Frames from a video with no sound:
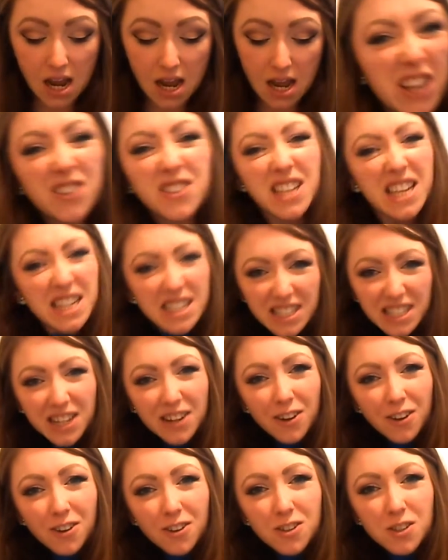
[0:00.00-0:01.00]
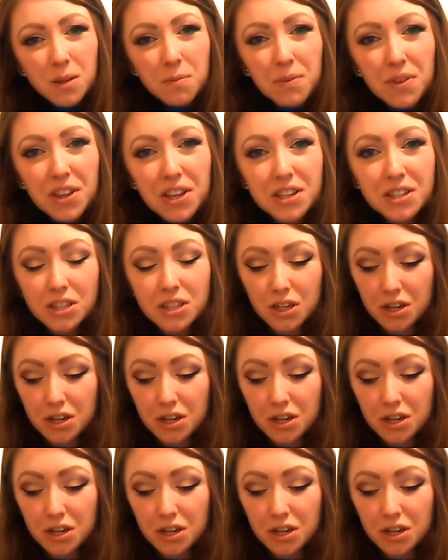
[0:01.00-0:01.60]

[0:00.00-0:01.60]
Feels easier or something